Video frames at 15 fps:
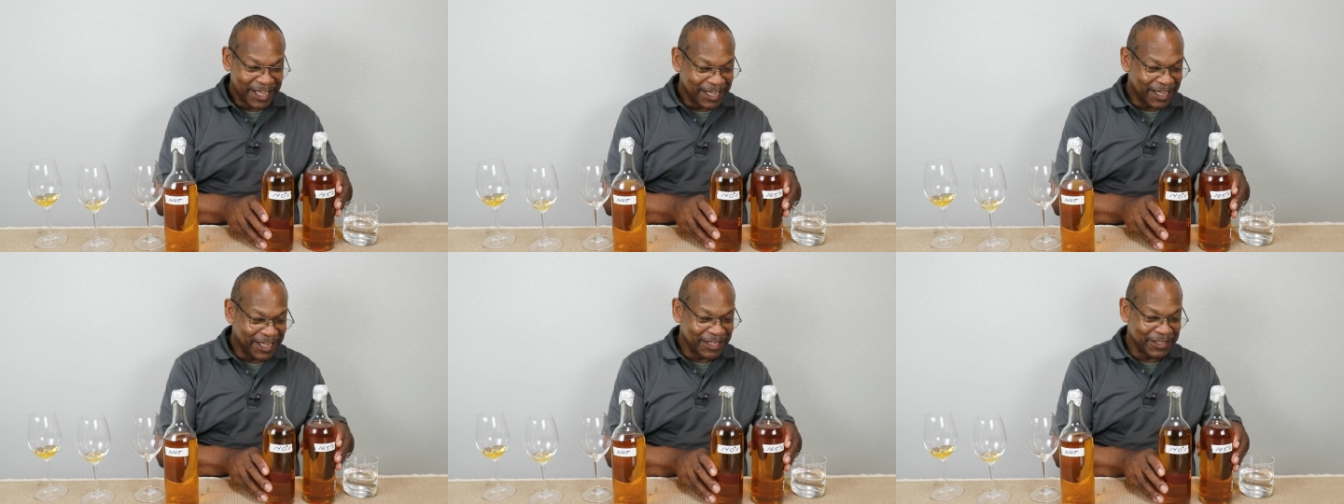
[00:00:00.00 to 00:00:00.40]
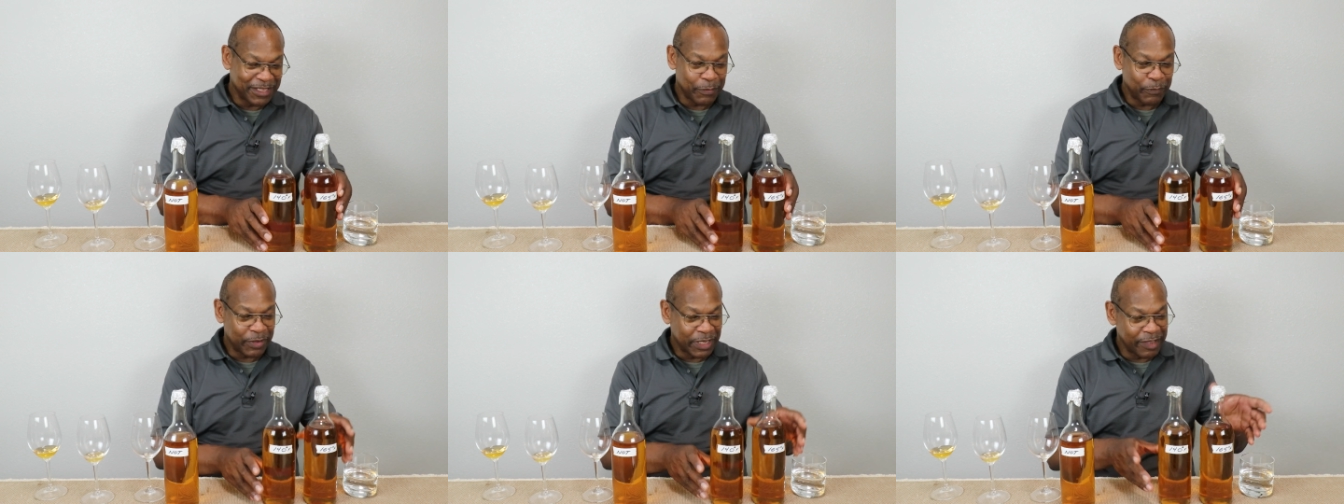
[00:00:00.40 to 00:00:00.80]
That
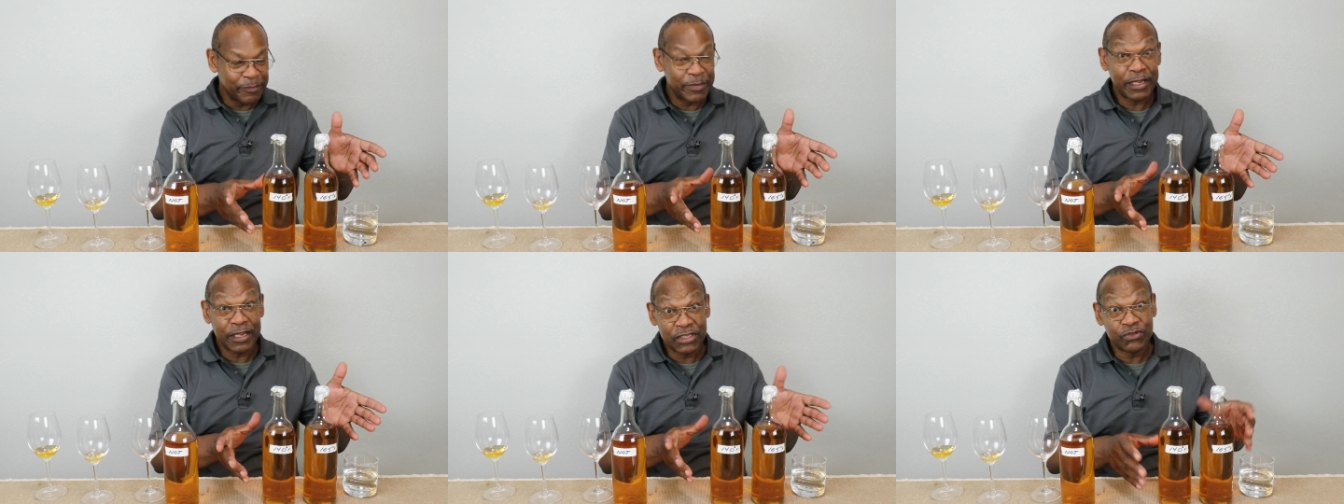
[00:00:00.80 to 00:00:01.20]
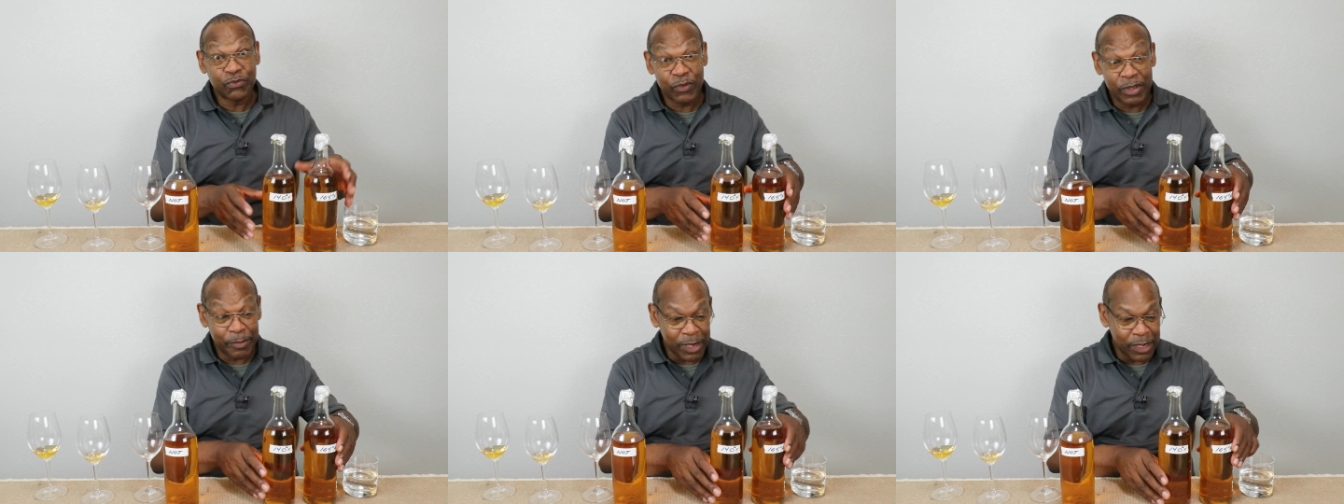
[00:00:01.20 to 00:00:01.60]
will give me at least
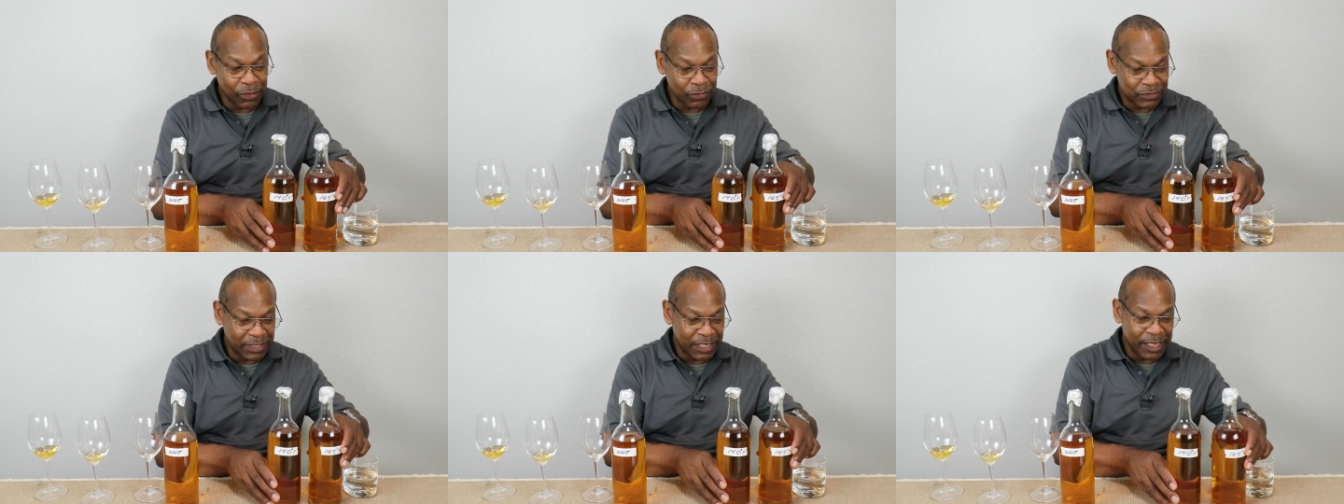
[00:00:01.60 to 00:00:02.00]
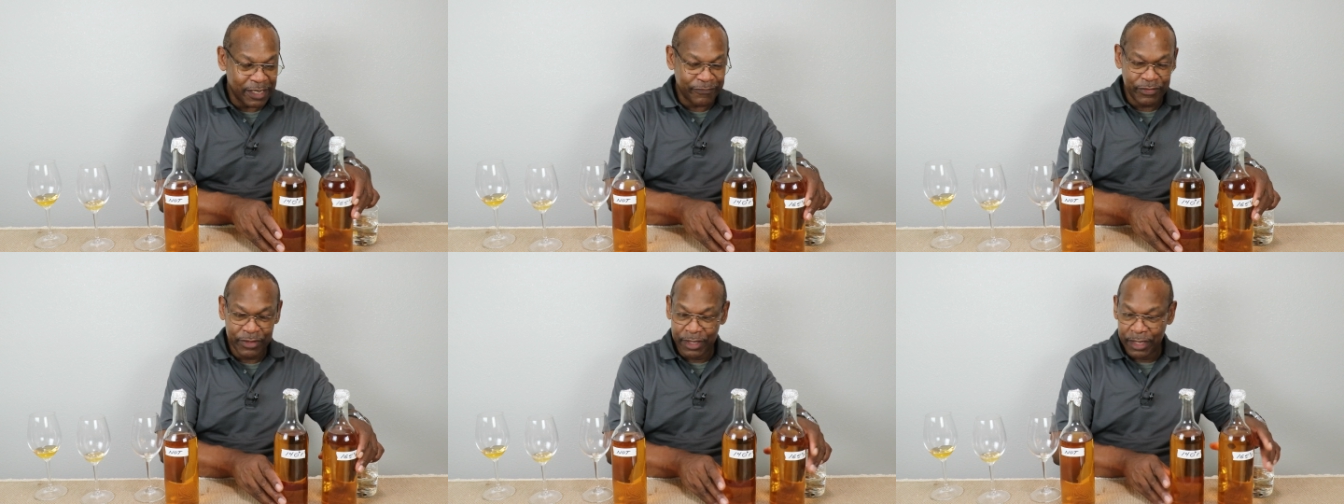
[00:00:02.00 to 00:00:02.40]
3 bottles
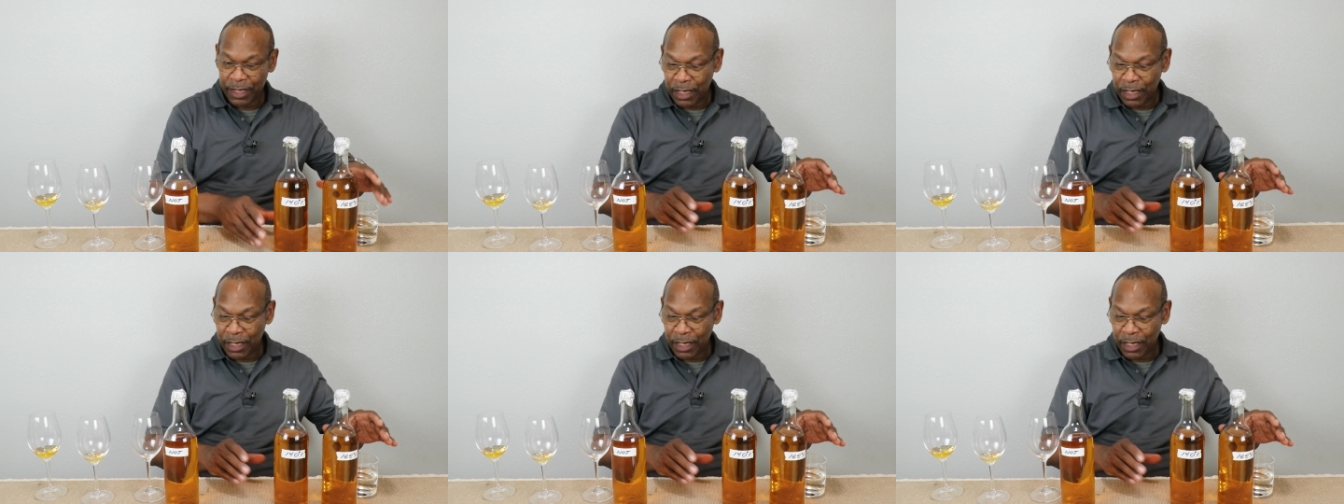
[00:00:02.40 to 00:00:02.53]
left.